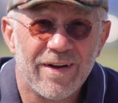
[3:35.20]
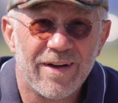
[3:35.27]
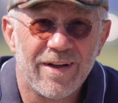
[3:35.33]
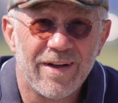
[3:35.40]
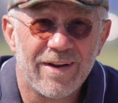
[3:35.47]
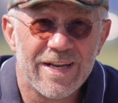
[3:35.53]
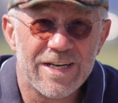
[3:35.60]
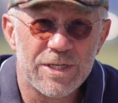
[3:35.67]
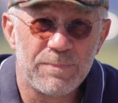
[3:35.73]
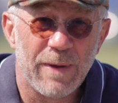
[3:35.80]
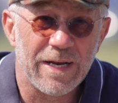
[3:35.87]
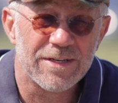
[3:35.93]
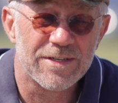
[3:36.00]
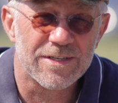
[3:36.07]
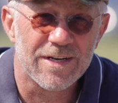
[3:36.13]
our
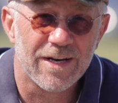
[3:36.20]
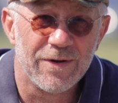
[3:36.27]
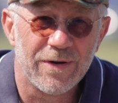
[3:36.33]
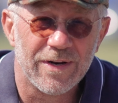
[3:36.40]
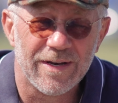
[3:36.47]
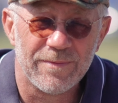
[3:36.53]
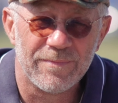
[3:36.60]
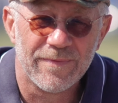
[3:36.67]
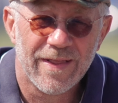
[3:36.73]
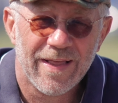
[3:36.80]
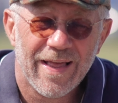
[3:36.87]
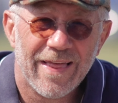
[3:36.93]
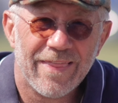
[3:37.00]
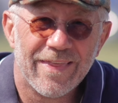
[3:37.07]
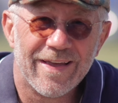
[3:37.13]
inspectors locally,
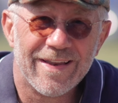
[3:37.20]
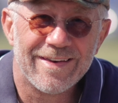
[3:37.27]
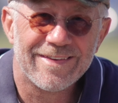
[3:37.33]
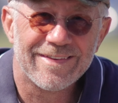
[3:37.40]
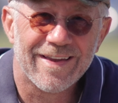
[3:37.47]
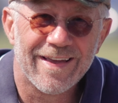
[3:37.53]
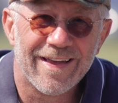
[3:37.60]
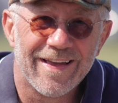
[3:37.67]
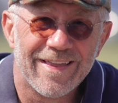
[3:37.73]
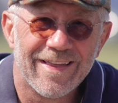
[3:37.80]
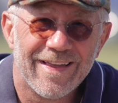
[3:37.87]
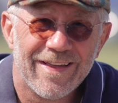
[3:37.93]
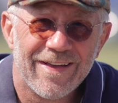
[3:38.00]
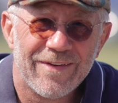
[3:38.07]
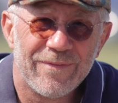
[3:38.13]
that
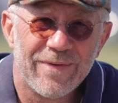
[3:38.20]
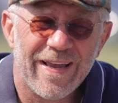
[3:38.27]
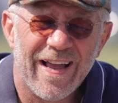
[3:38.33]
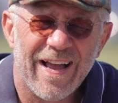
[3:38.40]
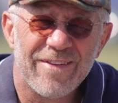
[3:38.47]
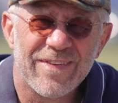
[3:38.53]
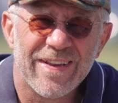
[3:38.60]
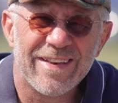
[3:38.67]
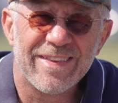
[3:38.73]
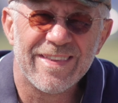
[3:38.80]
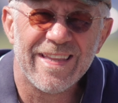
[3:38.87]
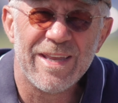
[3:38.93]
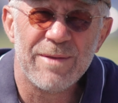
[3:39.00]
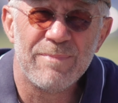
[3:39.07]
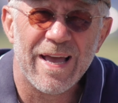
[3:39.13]
we have
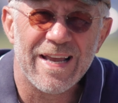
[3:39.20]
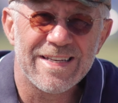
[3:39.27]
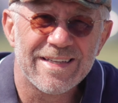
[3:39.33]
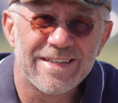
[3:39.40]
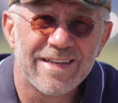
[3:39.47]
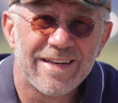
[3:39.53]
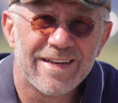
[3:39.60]
the best